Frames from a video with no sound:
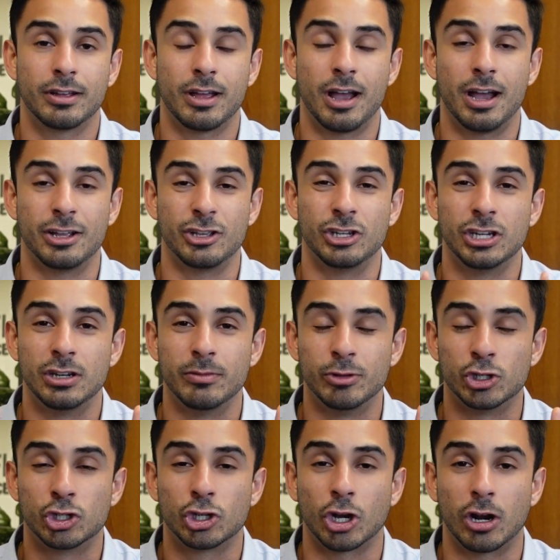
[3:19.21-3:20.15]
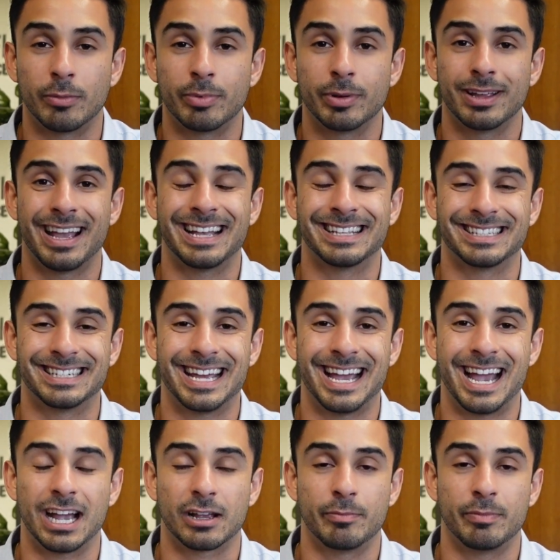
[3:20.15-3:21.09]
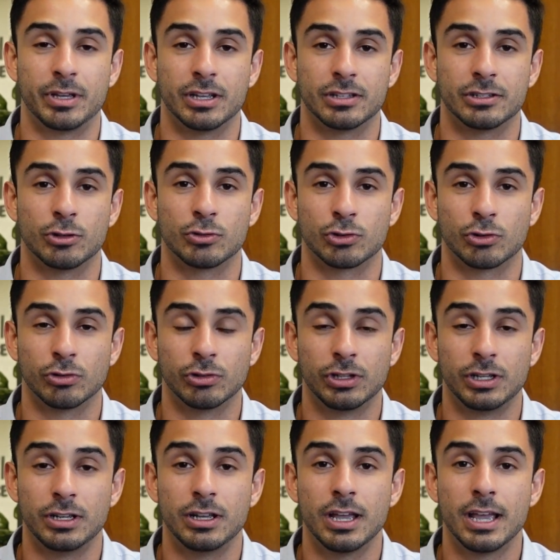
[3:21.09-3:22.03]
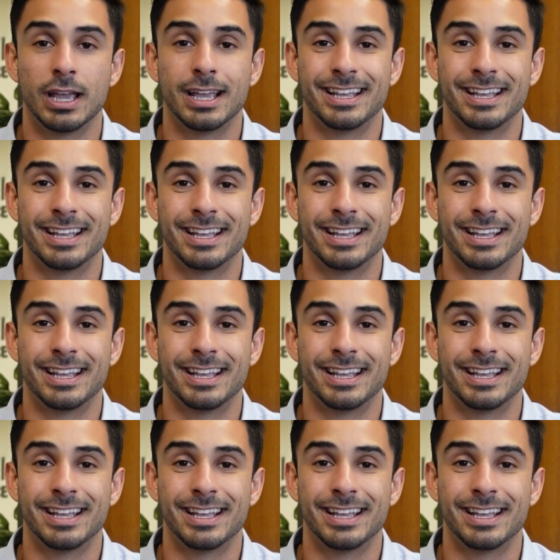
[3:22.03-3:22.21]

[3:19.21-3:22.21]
You need to be sharp as a tack, because those early